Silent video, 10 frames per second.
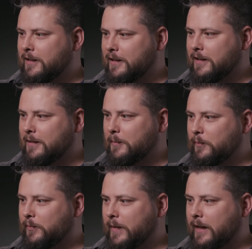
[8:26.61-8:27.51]

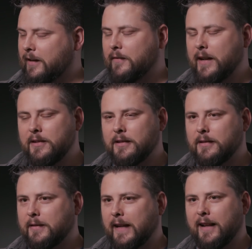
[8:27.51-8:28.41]
um, at a
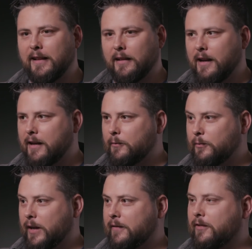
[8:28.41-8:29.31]
convention, standing in line,
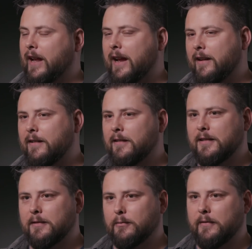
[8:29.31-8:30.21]
waiting for an editor
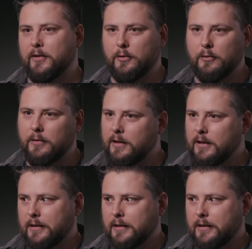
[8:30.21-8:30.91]
to review